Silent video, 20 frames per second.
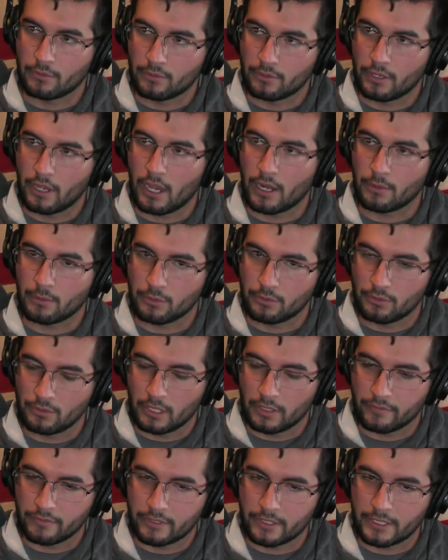I
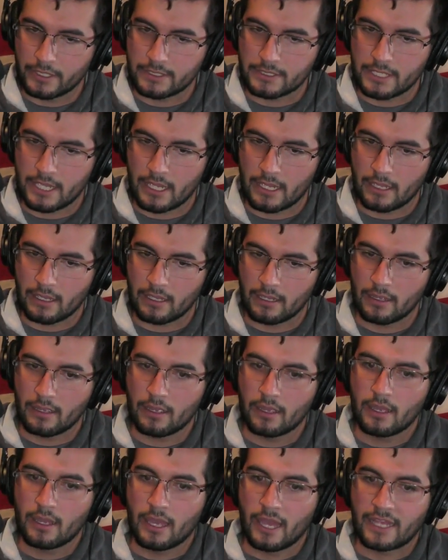really do love it. It's
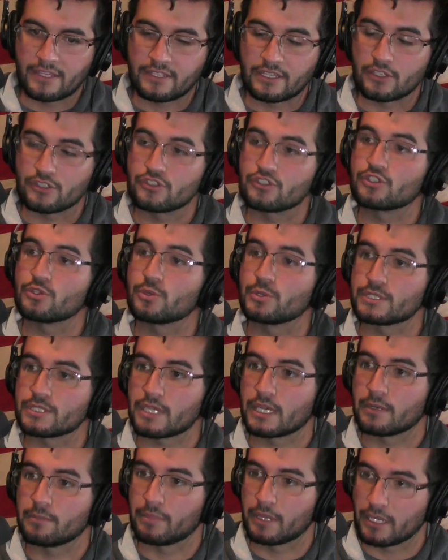a
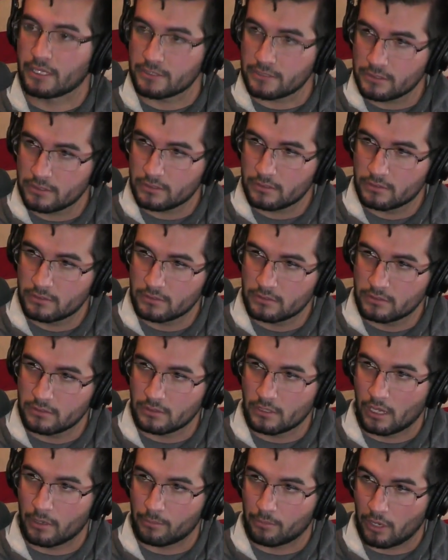suicide-based
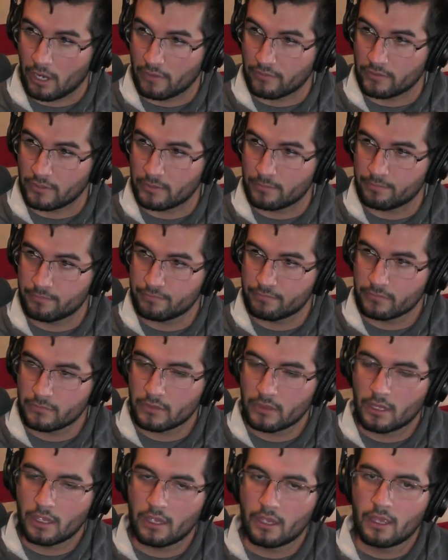nonprofit.
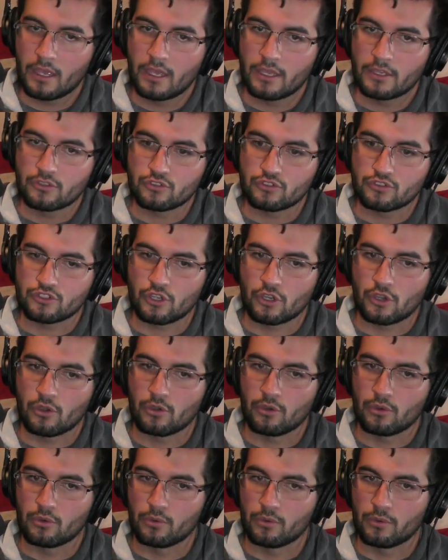
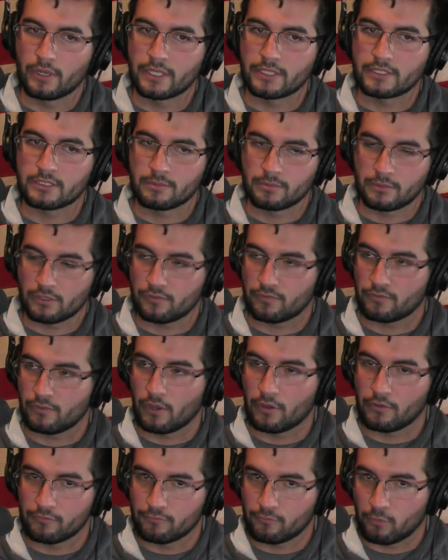So it's something
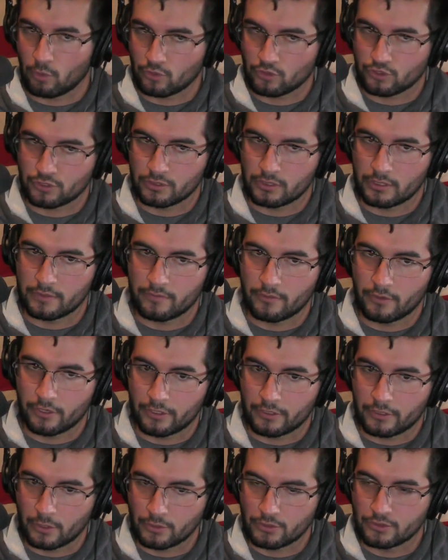that's
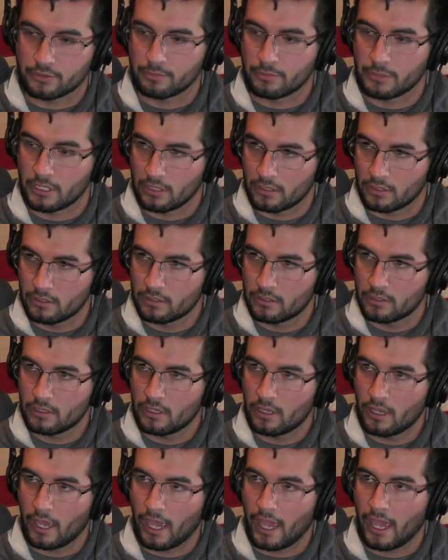unfortunately very close to me.
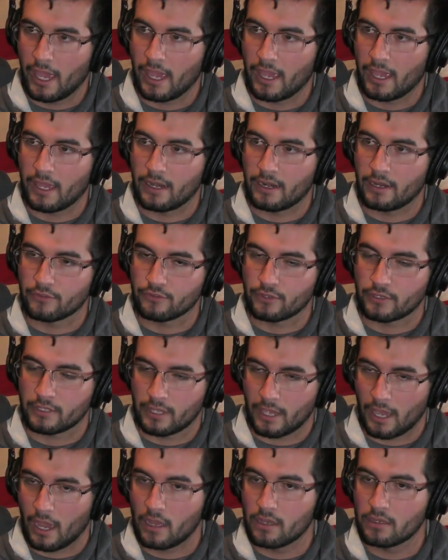And I
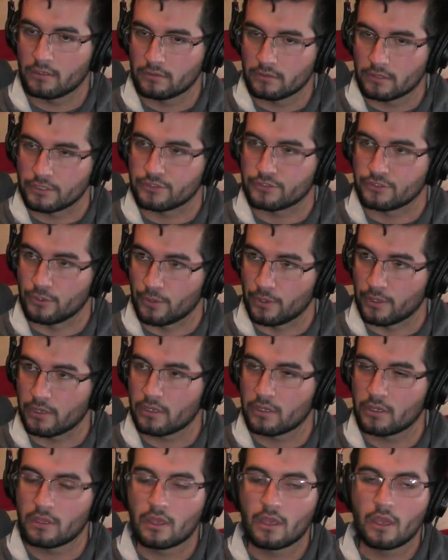was like, yeah, let's
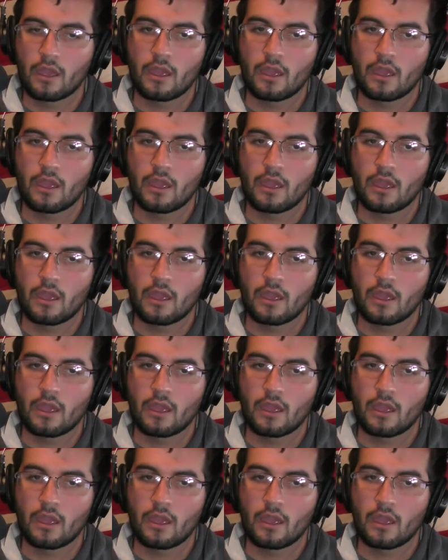do it.